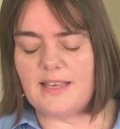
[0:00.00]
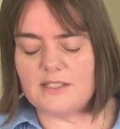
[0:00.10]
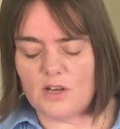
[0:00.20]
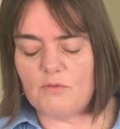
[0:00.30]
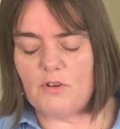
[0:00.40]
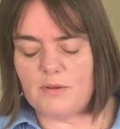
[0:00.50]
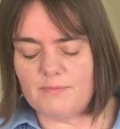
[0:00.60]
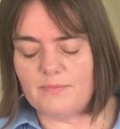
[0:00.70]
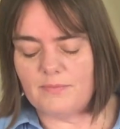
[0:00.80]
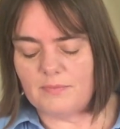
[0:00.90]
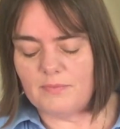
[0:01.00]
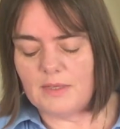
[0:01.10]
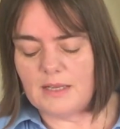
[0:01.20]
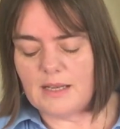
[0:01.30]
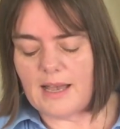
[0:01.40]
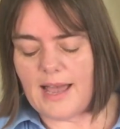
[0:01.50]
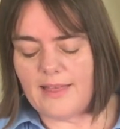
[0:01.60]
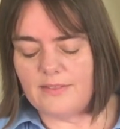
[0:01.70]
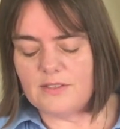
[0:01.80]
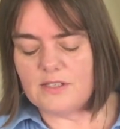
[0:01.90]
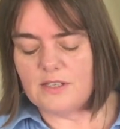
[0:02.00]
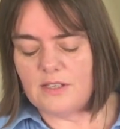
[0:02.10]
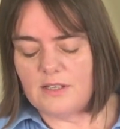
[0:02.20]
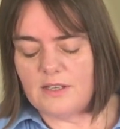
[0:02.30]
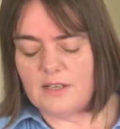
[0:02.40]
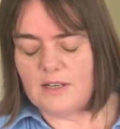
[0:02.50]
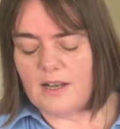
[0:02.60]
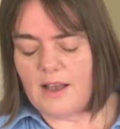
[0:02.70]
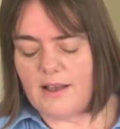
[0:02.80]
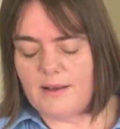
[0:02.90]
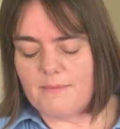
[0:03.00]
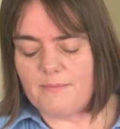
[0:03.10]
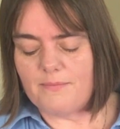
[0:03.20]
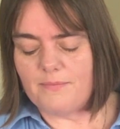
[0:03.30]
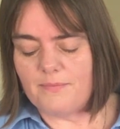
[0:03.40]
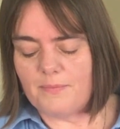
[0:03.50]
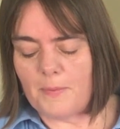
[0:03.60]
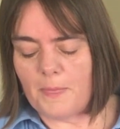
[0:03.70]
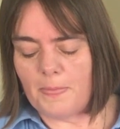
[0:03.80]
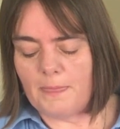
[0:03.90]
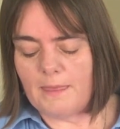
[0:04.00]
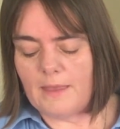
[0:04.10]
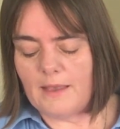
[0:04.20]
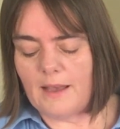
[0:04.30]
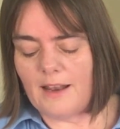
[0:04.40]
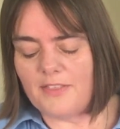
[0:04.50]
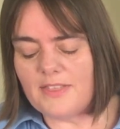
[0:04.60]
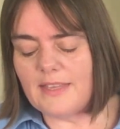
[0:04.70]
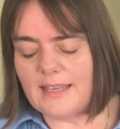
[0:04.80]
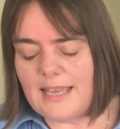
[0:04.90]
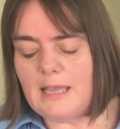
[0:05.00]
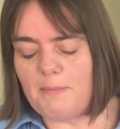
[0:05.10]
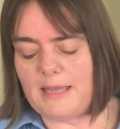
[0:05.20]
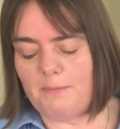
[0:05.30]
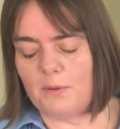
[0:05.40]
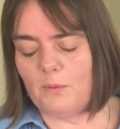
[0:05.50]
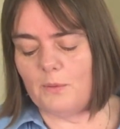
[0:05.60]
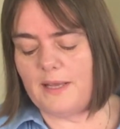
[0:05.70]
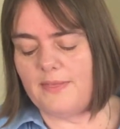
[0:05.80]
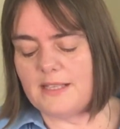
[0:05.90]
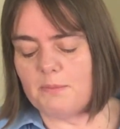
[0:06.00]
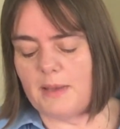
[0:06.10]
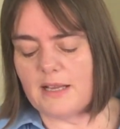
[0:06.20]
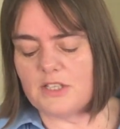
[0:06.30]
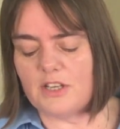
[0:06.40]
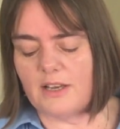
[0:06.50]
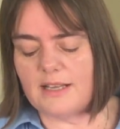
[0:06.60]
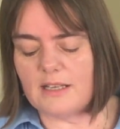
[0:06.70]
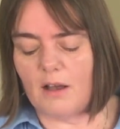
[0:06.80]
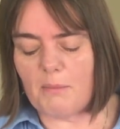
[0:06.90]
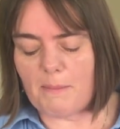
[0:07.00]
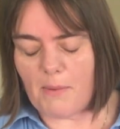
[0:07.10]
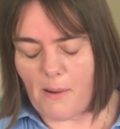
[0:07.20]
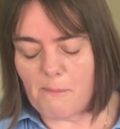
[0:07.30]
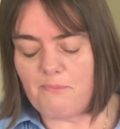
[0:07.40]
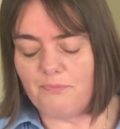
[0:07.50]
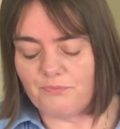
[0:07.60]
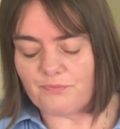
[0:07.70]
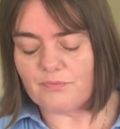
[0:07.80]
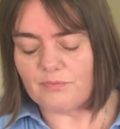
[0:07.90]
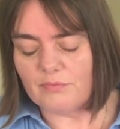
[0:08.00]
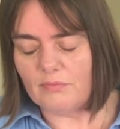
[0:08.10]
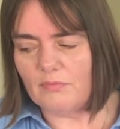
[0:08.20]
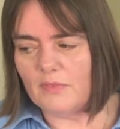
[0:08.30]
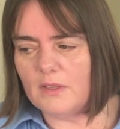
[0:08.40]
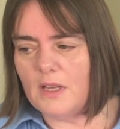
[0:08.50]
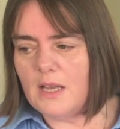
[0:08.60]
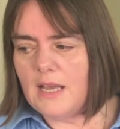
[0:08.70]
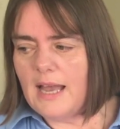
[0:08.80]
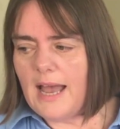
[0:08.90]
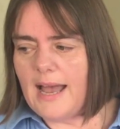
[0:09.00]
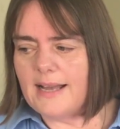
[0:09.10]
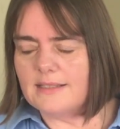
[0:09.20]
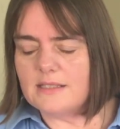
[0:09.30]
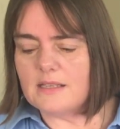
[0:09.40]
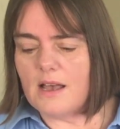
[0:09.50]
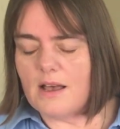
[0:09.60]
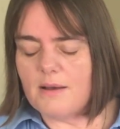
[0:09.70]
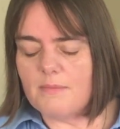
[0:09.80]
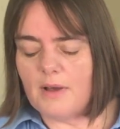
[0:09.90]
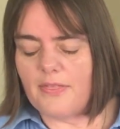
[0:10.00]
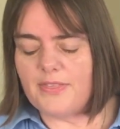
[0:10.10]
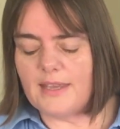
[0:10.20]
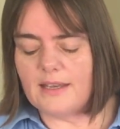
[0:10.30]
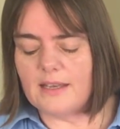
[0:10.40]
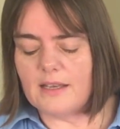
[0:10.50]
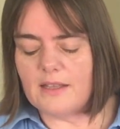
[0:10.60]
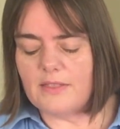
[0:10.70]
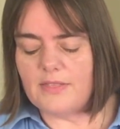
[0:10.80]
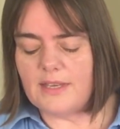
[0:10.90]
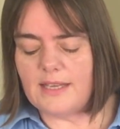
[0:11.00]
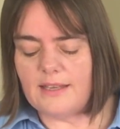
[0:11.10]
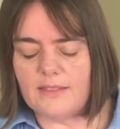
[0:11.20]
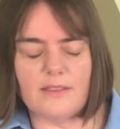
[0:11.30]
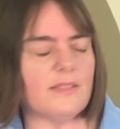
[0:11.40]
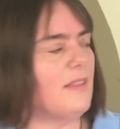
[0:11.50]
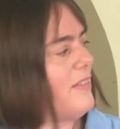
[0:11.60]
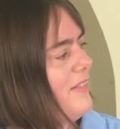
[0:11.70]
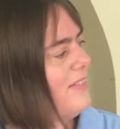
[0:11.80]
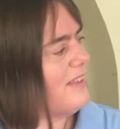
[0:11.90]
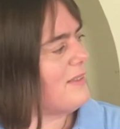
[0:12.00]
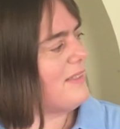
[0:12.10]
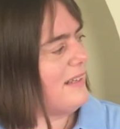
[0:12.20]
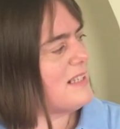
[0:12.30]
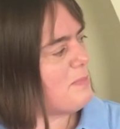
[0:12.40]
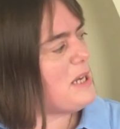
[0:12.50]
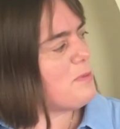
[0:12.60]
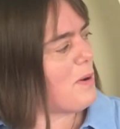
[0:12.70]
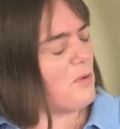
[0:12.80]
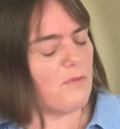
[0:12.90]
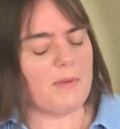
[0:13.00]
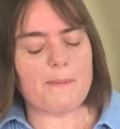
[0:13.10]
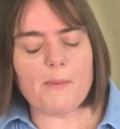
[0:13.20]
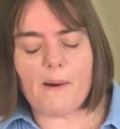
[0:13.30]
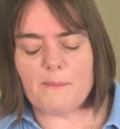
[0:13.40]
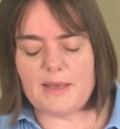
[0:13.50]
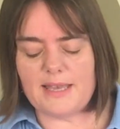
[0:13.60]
There's no room, and I think the key people in this picture are my mum, and I think the speech bubble for my mum